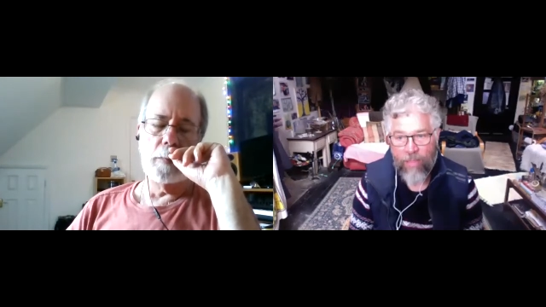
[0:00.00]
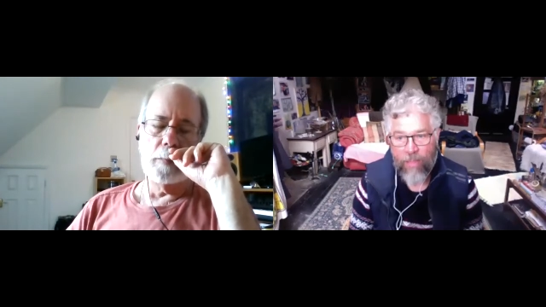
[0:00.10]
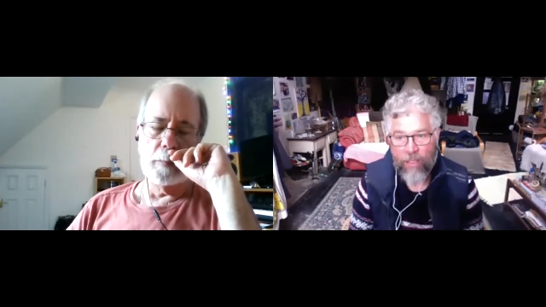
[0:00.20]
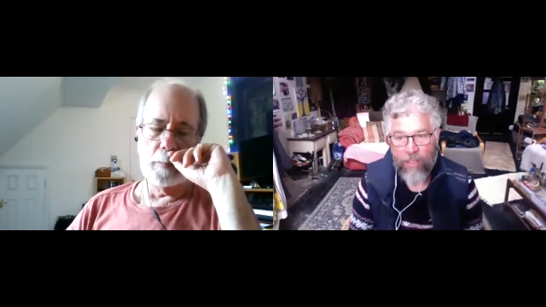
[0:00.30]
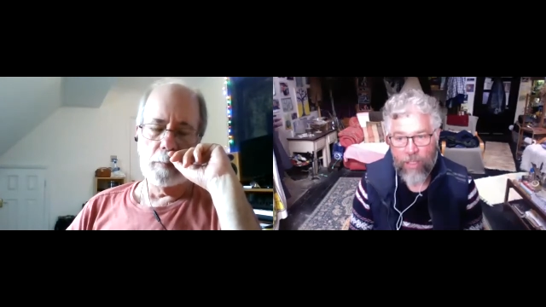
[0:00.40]

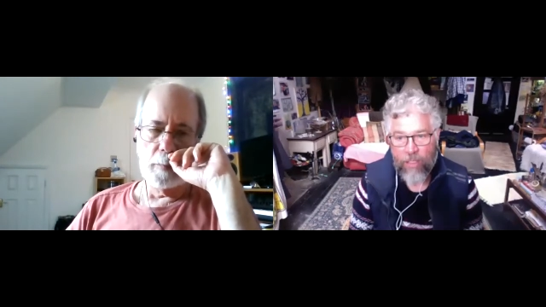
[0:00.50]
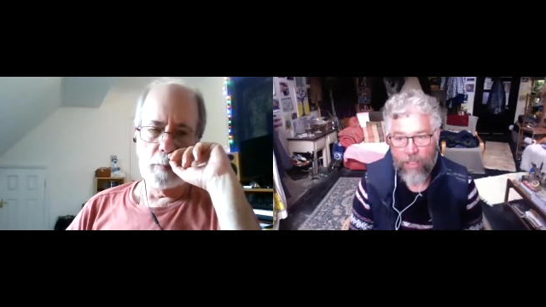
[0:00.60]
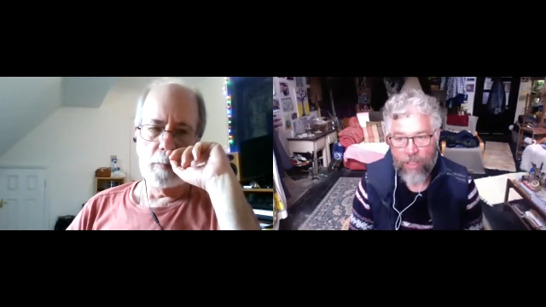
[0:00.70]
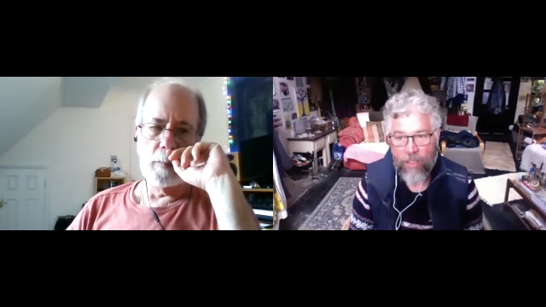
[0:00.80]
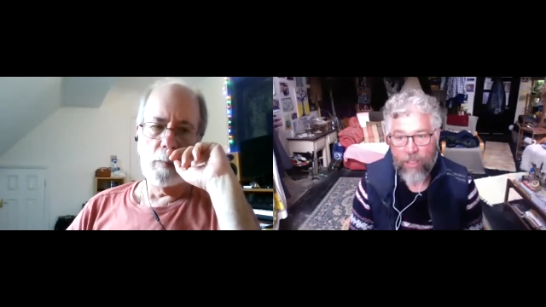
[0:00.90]
Speaker 1: this is
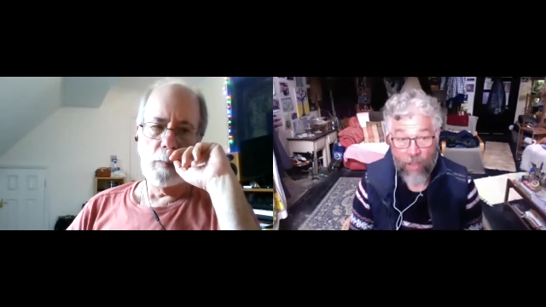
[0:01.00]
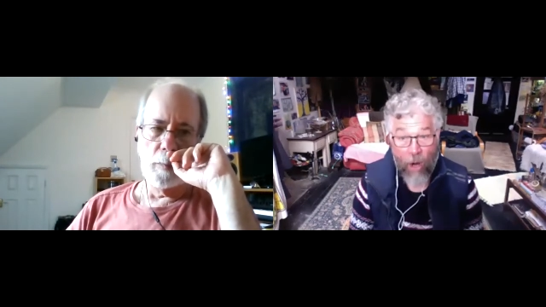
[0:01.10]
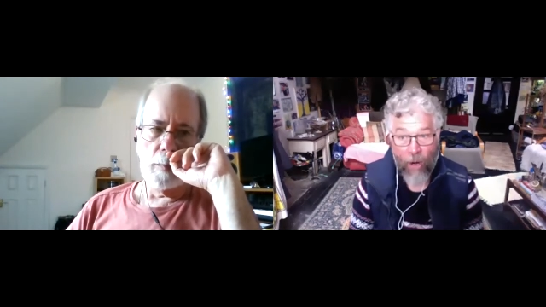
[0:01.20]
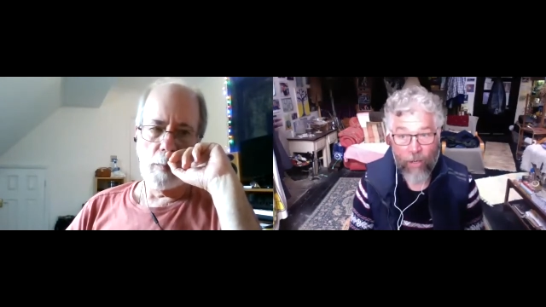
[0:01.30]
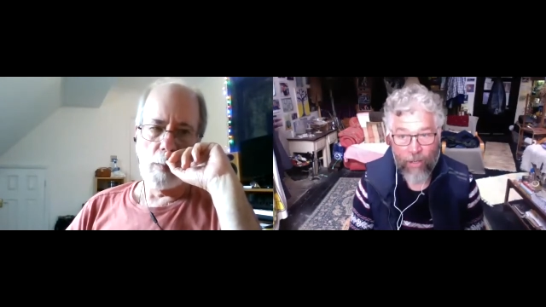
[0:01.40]
this is the
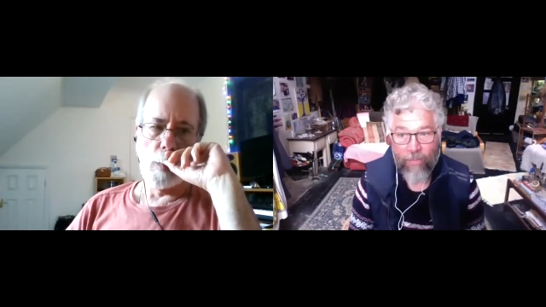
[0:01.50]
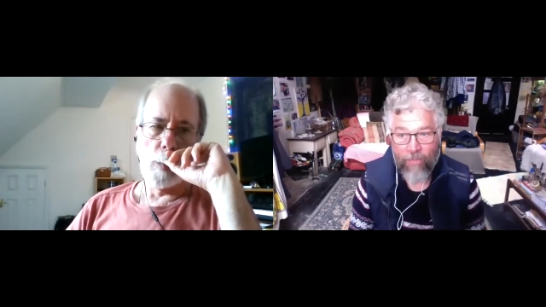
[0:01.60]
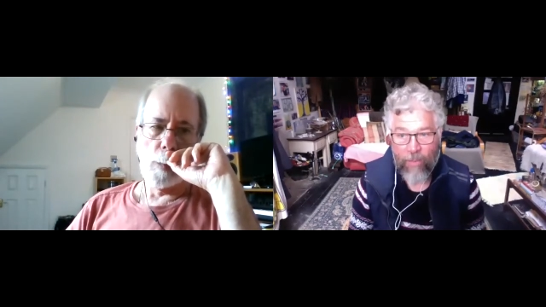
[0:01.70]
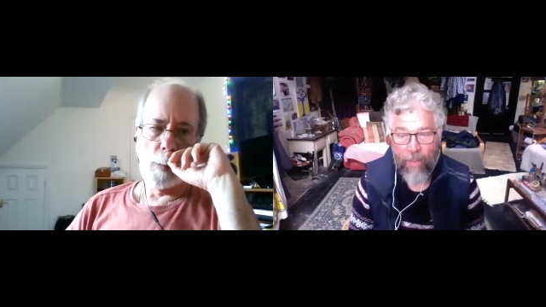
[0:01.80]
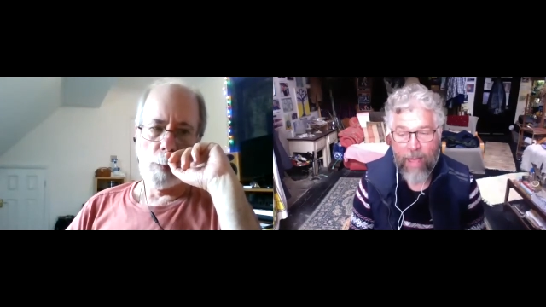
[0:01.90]
heart of the
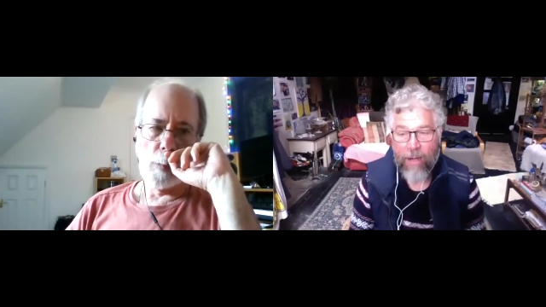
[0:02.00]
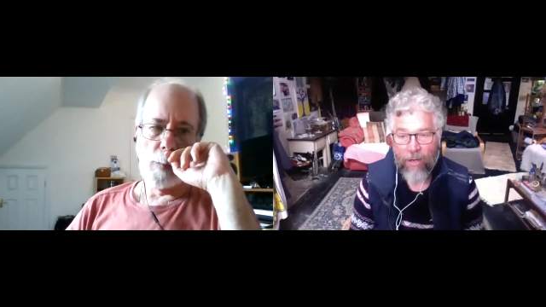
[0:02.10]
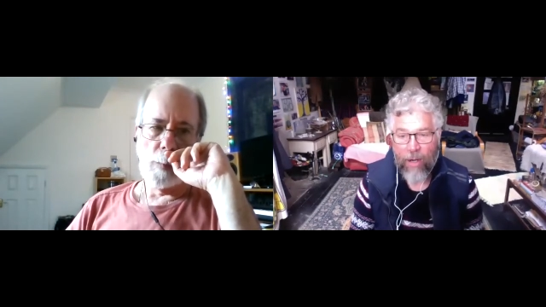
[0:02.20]
matter.